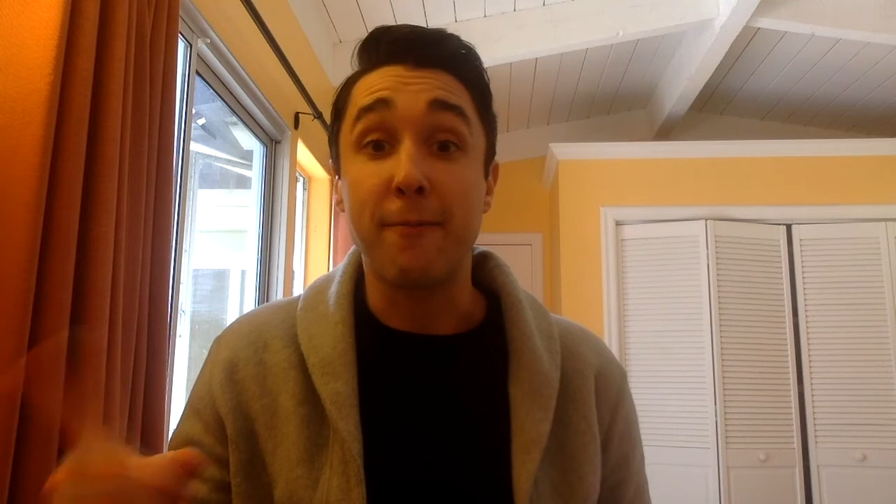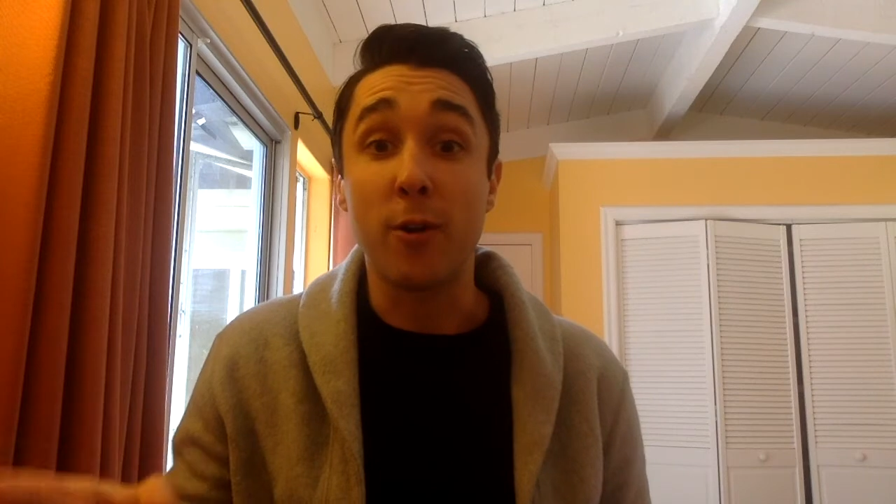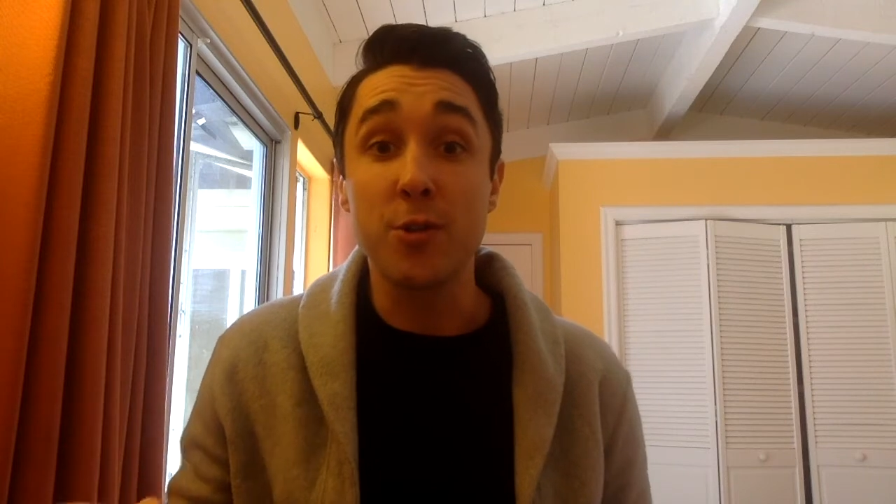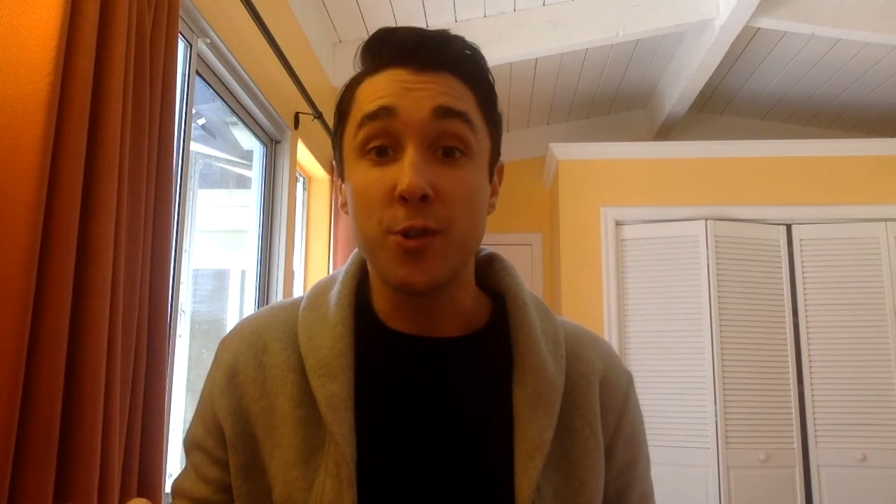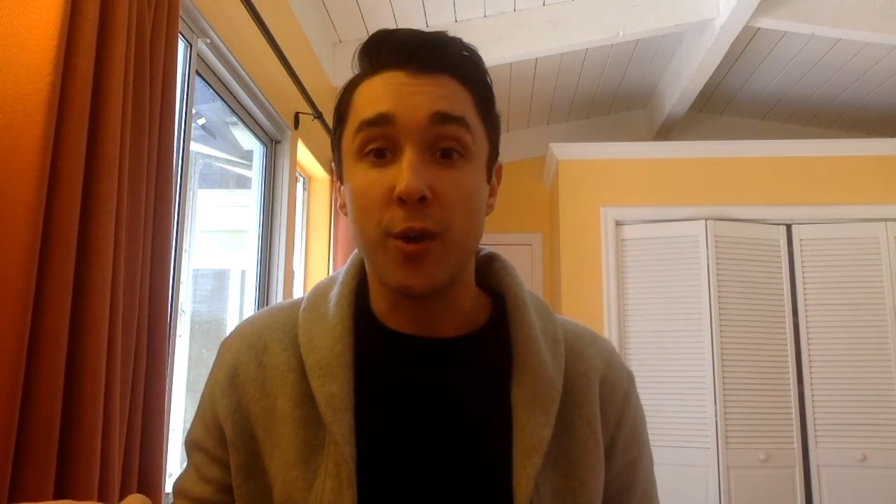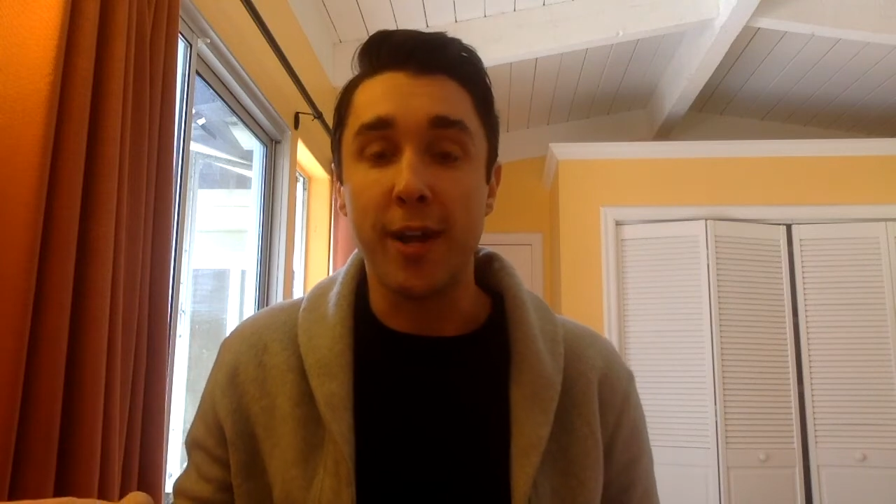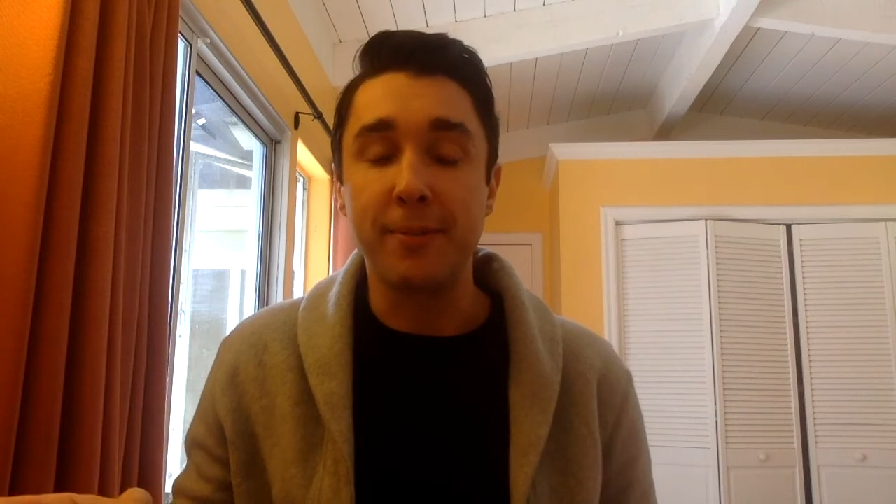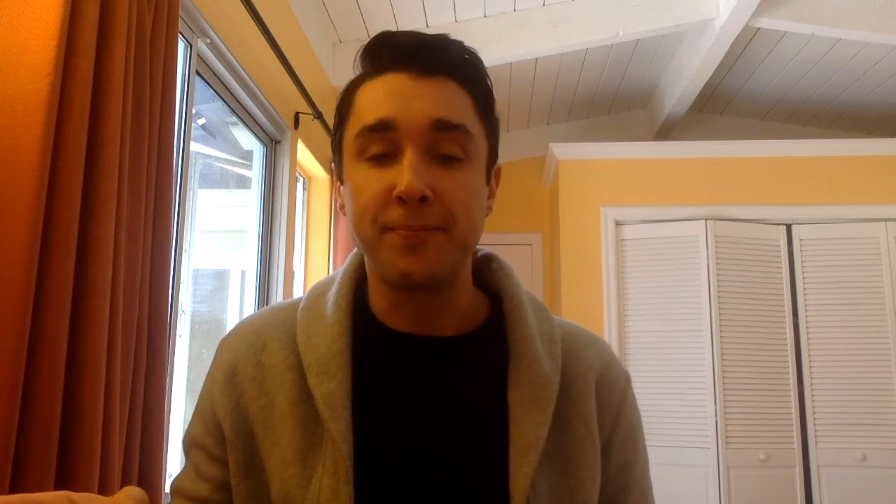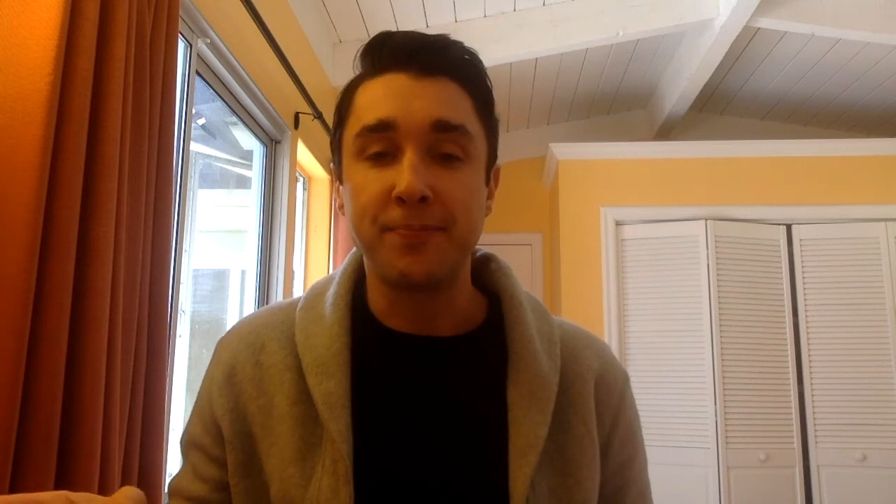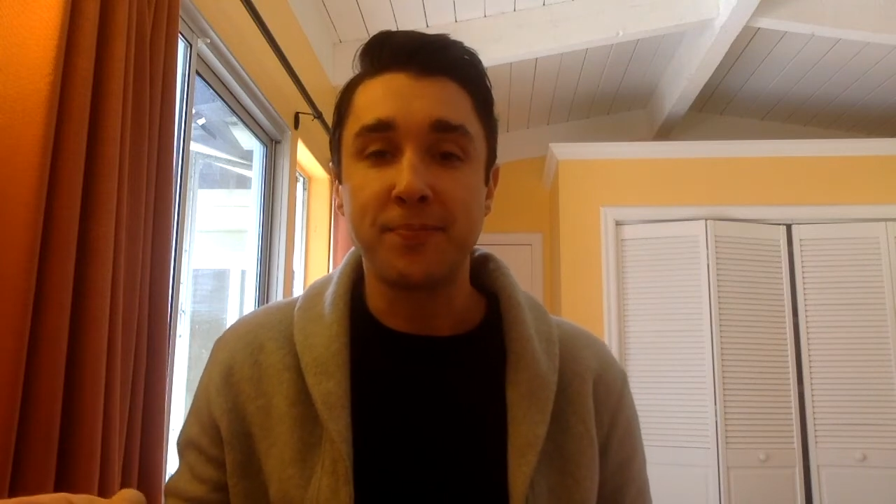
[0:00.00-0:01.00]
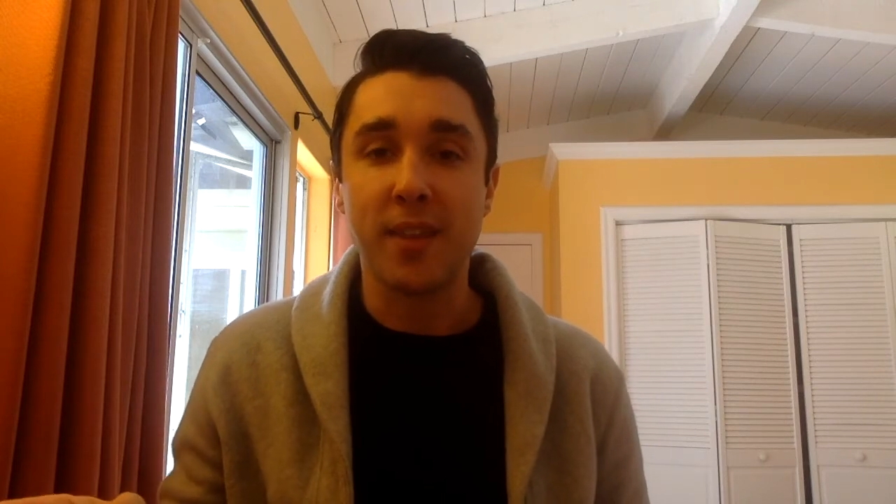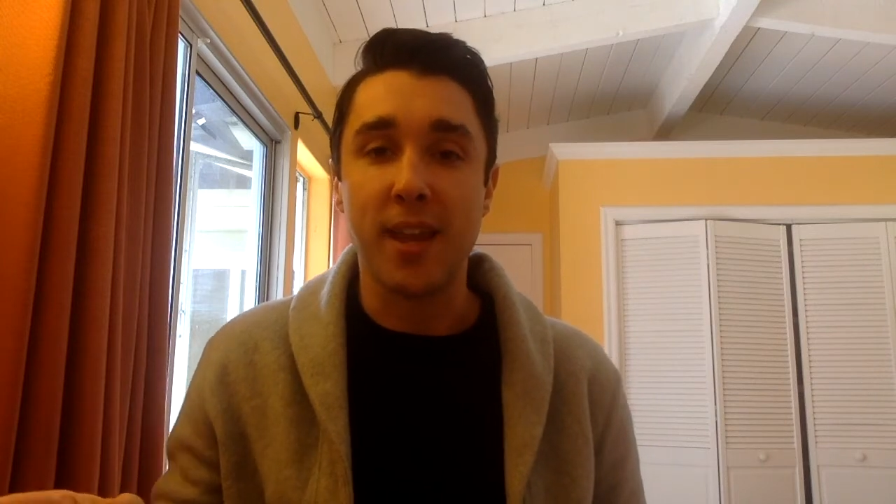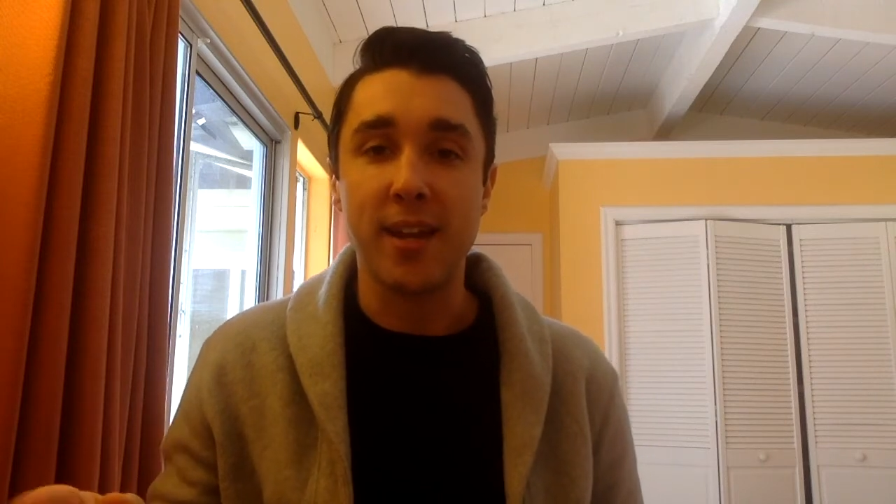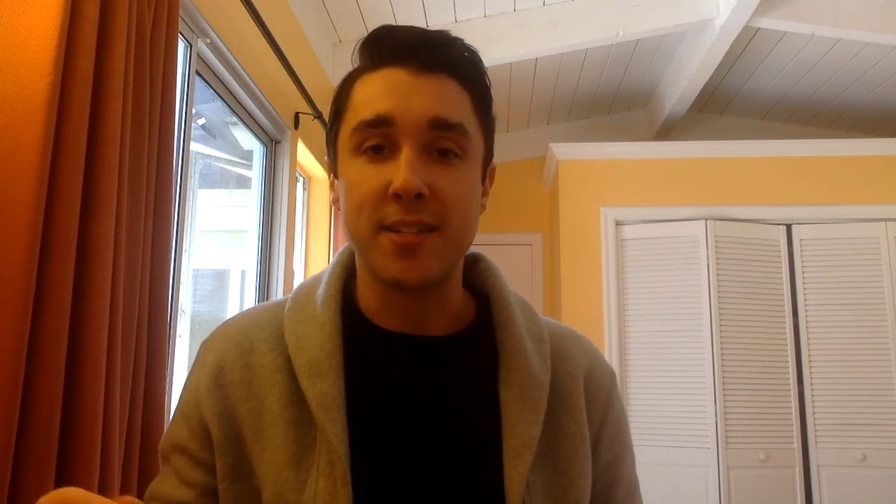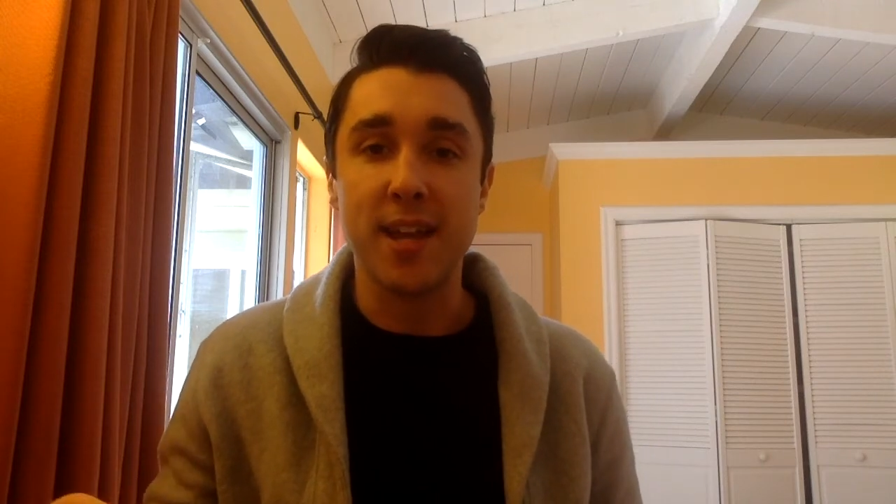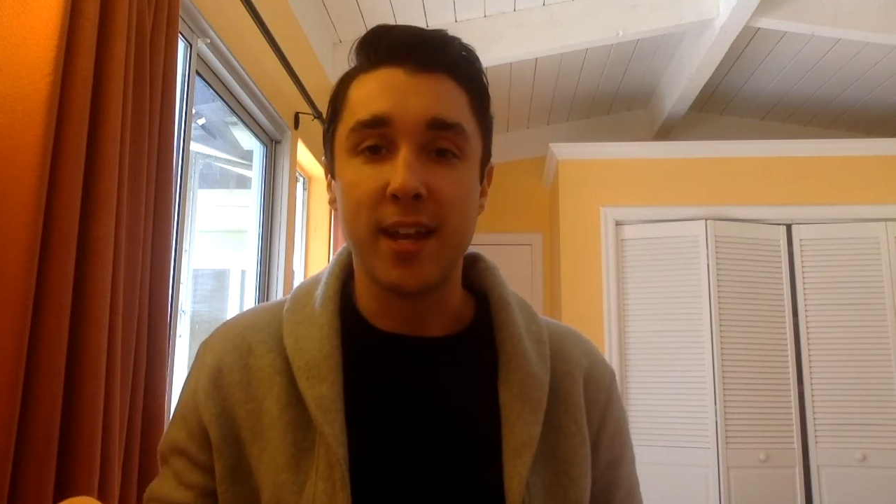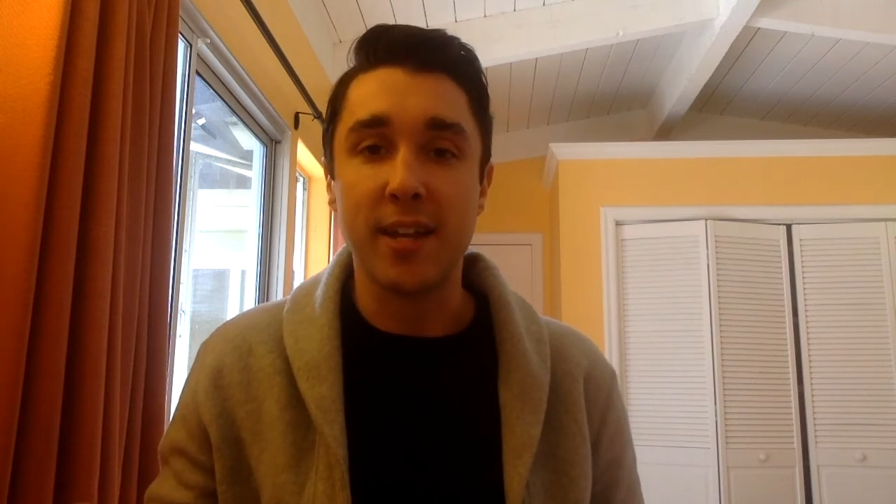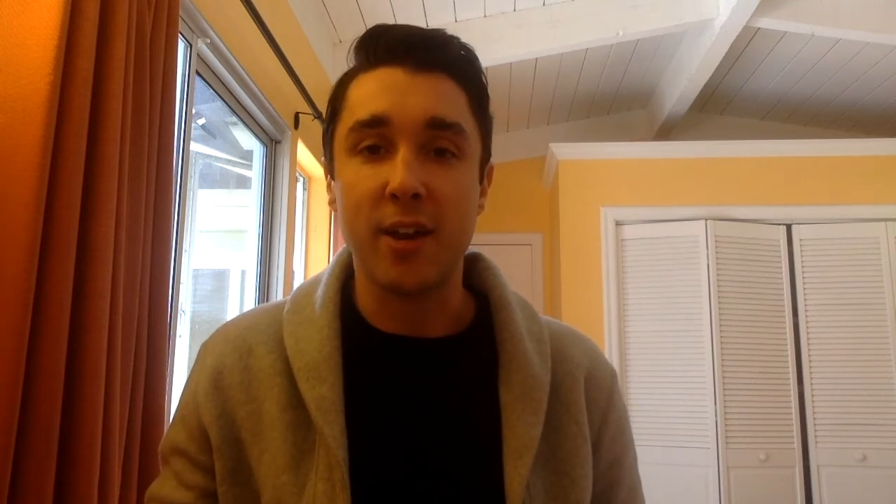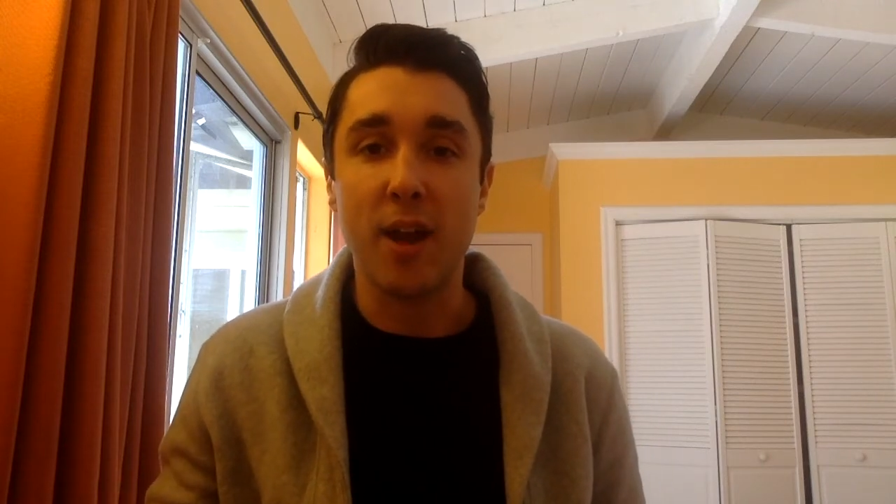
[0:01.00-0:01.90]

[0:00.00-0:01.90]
first grade, in a second here,